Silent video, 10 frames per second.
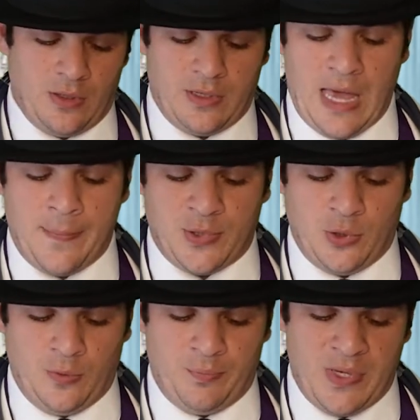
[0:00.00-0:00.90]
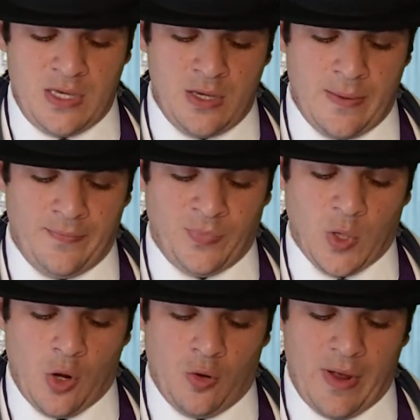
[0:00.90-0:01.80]
But capital
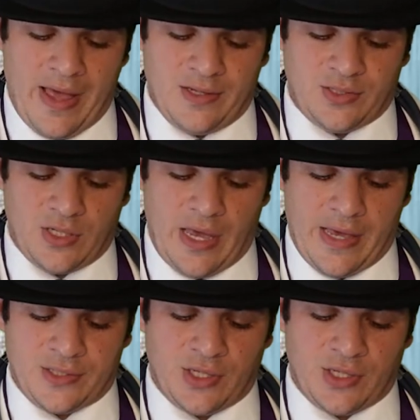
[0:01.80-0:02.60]
BOSS6.